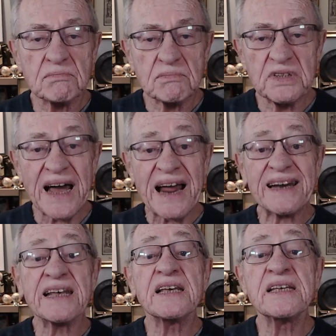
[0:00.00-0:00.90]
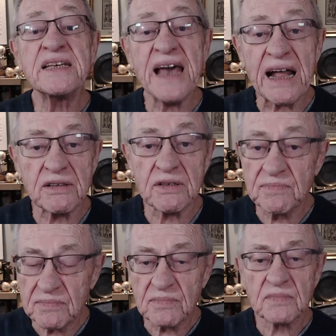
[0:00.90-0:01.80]
not yet.
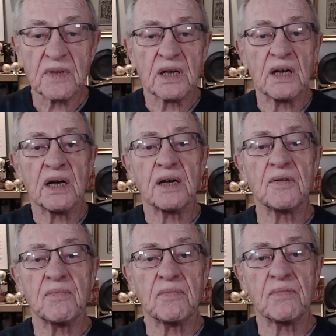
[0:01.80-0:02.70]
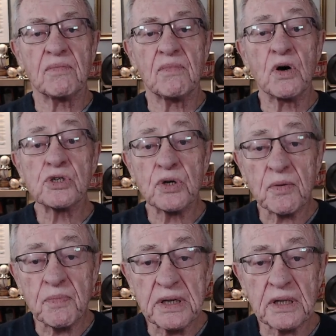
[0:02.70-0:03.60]
Most
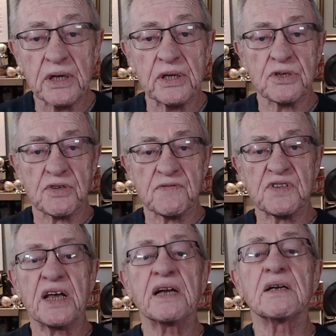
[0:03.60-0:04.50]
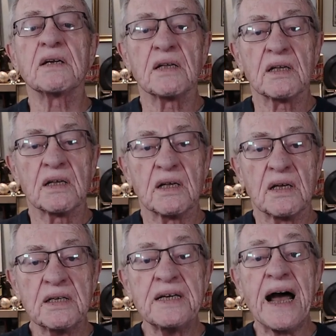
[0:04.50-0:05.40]
European leaders have said,
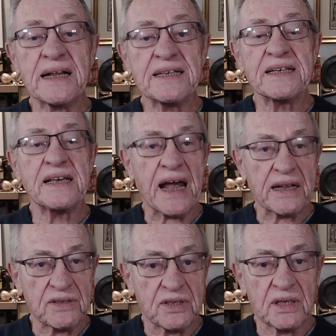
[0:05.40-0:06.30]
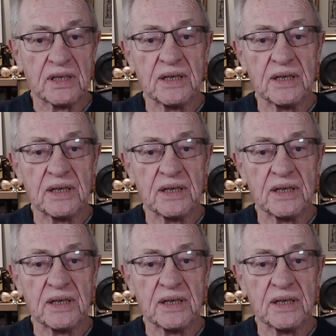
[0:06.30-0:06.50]
not yet.